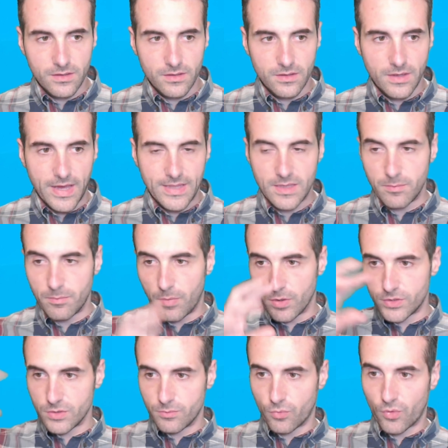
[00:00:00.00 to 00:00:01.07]
at the
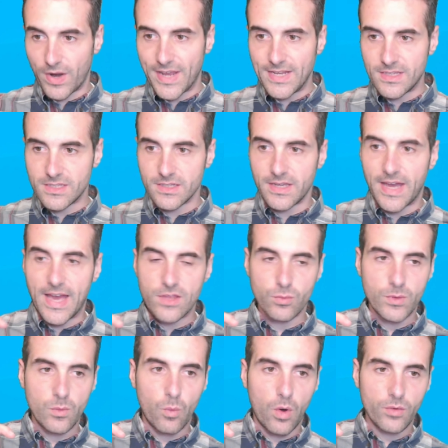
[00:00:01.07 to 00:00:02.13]
bottom right as we
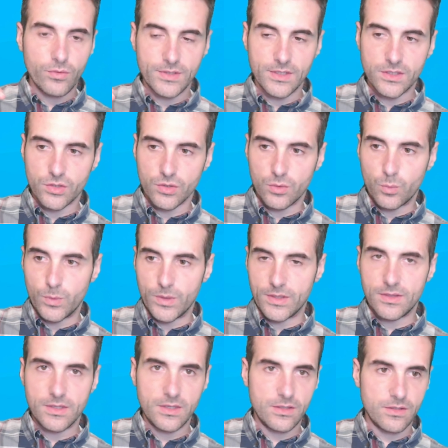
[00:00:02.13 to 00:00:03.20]
wanted, so with
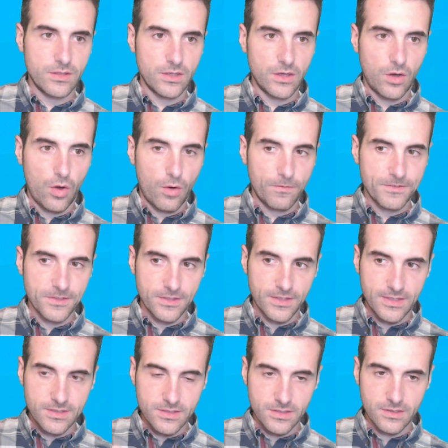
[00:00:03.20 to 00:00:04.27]
this
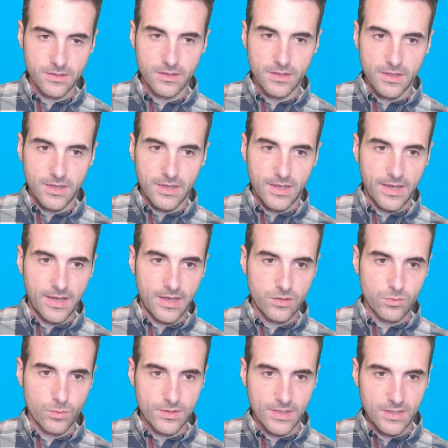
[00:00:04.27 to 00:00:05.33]
offset as
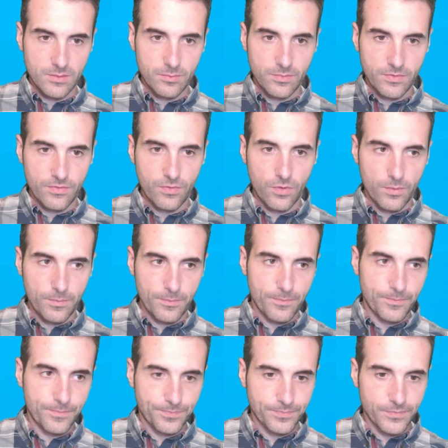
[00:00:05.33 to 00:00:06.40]
we said it before.
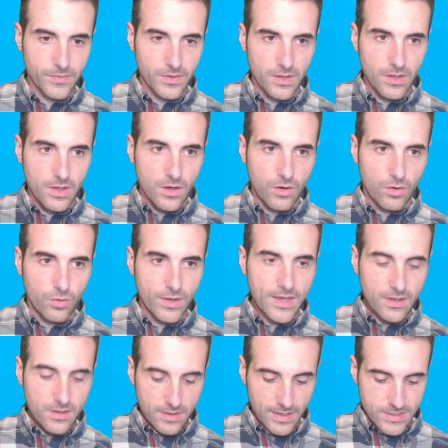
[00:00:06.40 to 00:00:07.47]
Okay,
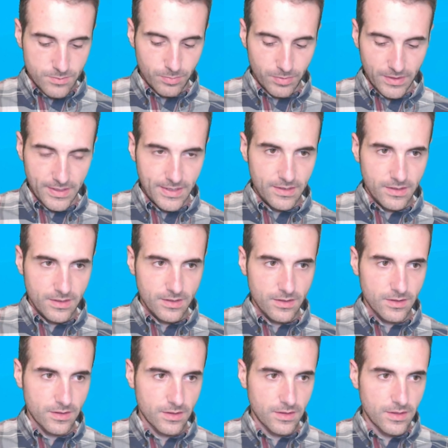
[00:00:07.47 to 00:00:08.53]
let's play
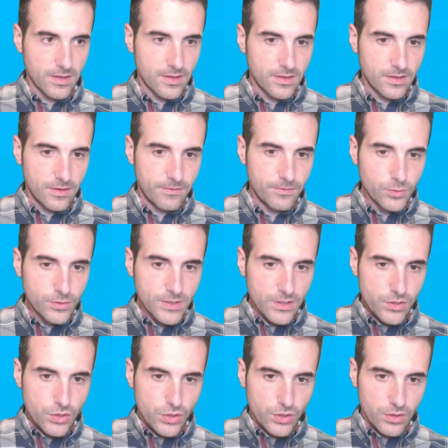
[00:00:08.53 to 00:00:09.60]
the
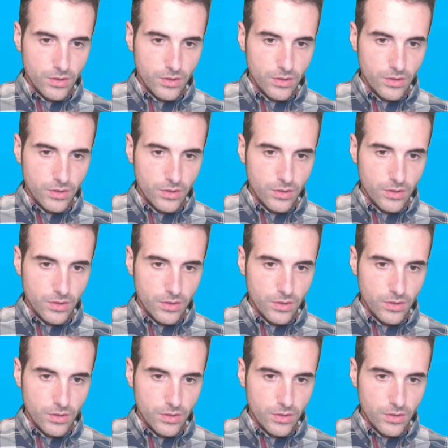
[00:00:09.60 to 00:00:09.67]
footage.